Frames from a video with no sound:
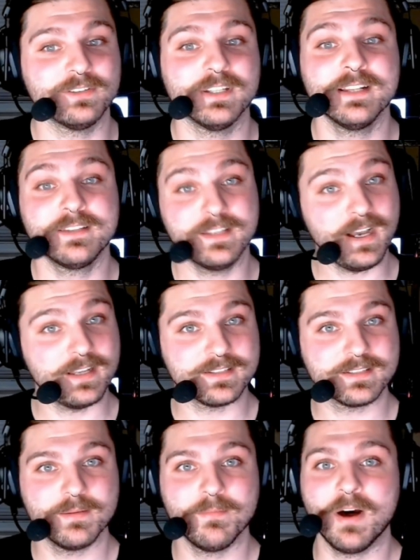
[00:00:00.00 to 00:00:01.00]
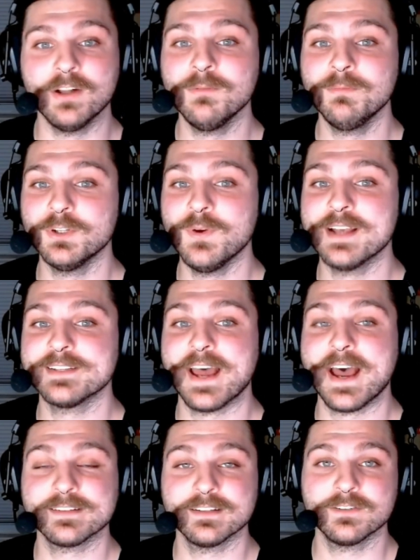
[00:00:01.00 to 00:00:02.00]
It does. Mono Blue has
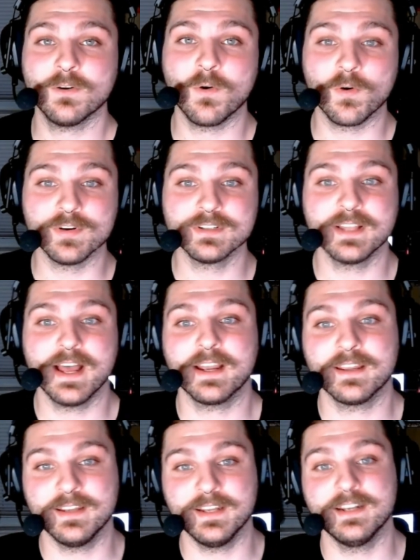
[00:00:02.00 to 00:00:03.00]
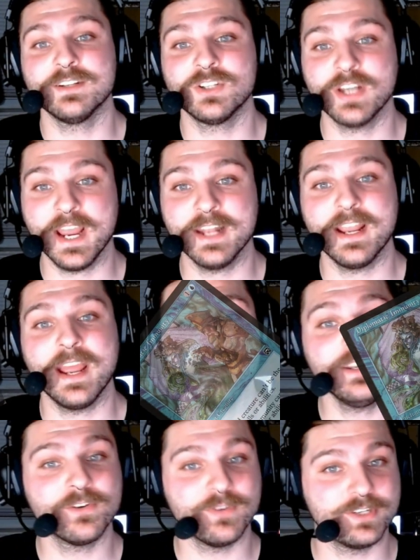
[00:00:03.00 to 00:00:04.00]
access to auras that can enchant
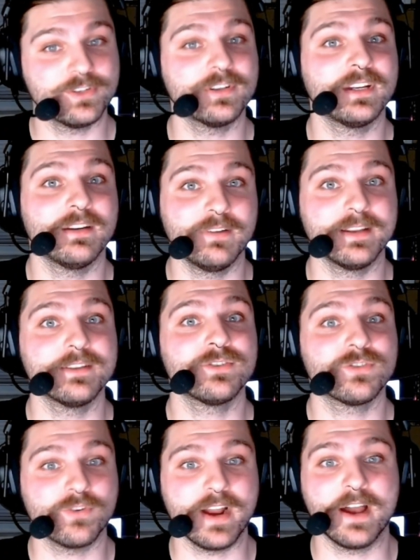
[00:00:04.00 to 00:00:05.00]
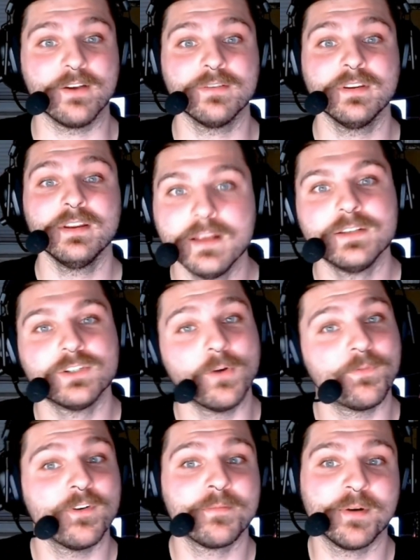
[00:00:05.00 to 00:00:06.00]
any creature, giving it Shroud. So
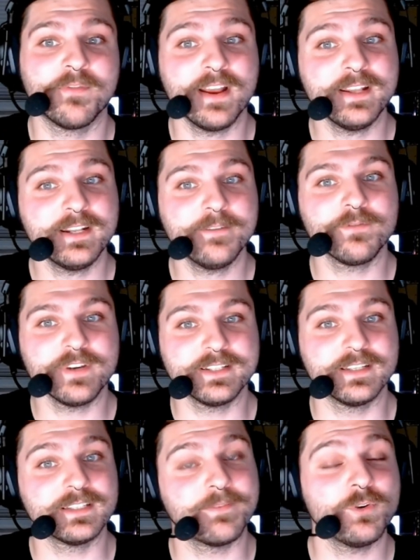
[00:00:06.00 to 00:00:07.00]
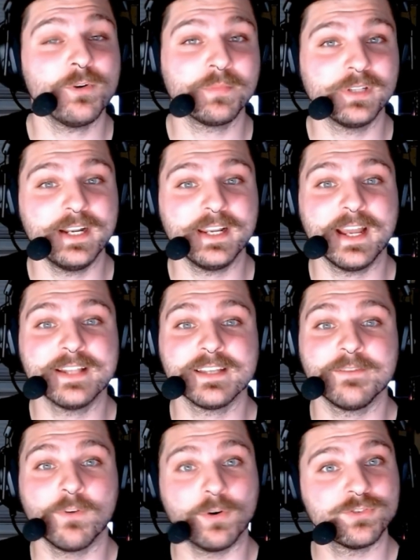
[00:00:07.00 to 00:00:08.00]
for preventative reasons, if you were playing against
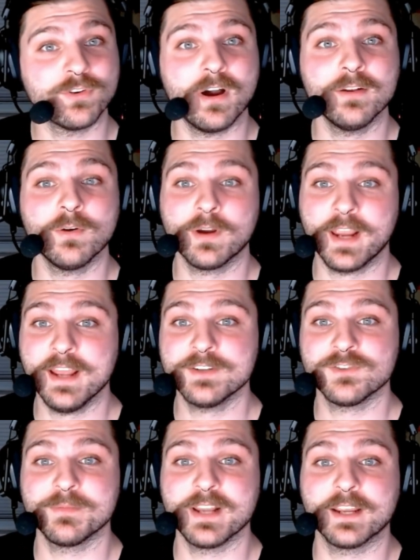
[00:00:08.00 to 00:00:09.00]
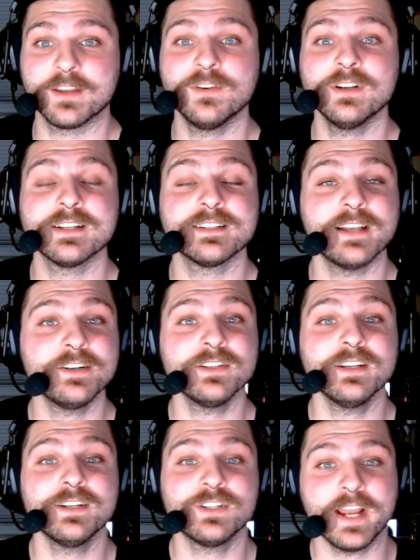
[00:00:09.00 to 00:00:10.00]
a Voltron or Cantrip deck, you could
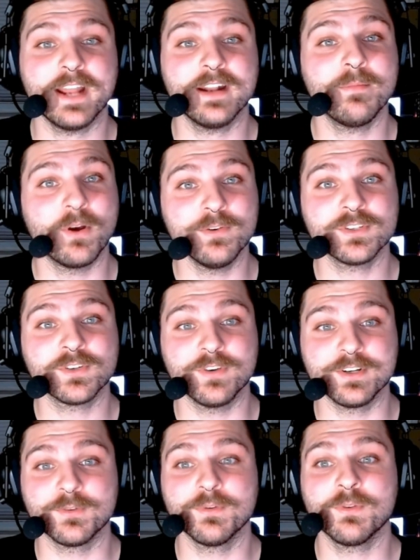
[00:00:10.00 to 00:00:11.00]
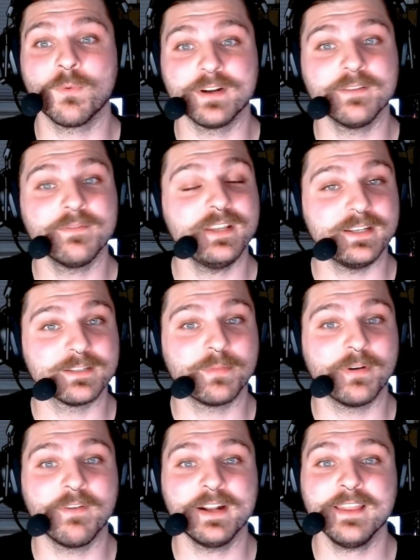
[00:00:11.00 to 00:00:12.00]
essentially enchant an opponent's creature with one of these,
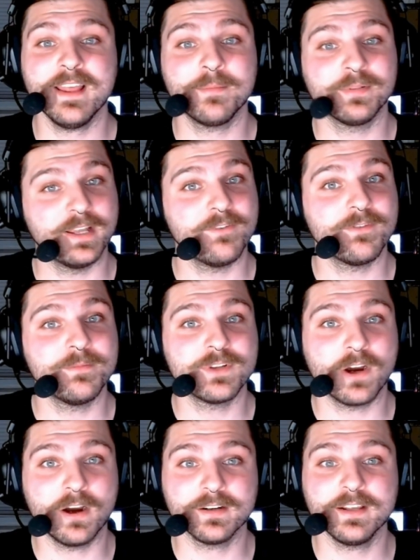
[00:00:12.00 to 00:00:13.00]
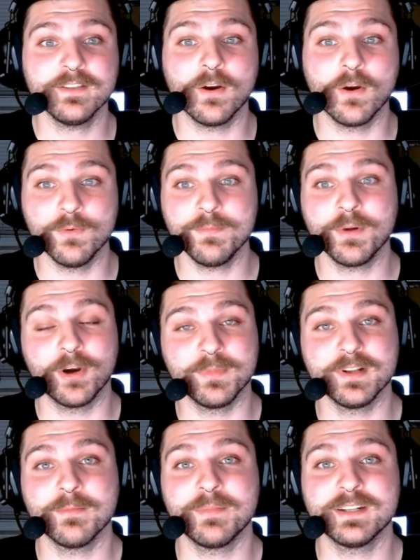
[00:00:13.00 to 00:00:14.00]
preventing that player from targeting their own
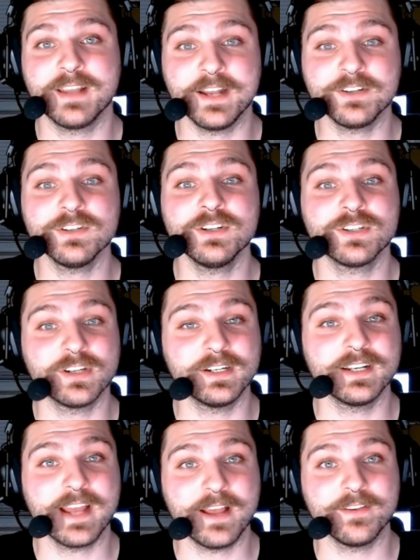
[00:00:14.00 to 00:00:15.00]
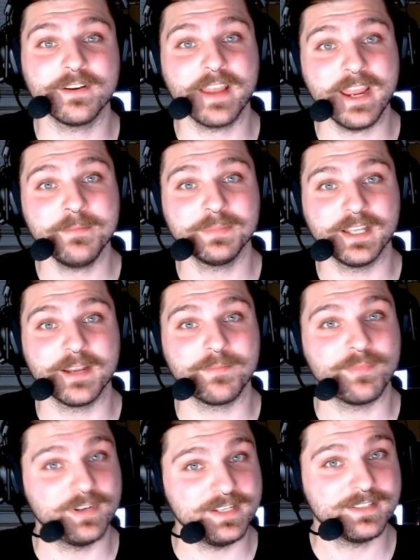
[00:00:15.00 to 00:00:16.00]
permanent and potentially shutting down their game plan.
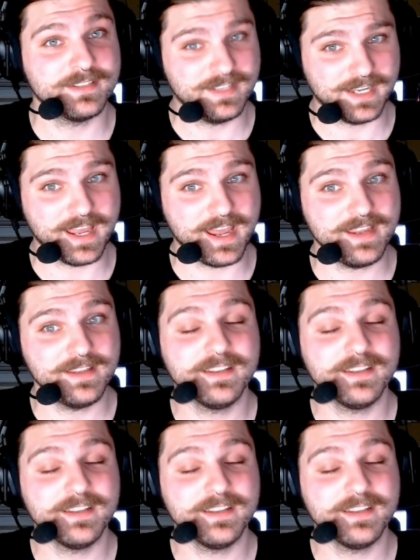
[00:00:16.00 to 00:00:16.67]
Pretty slick, eh?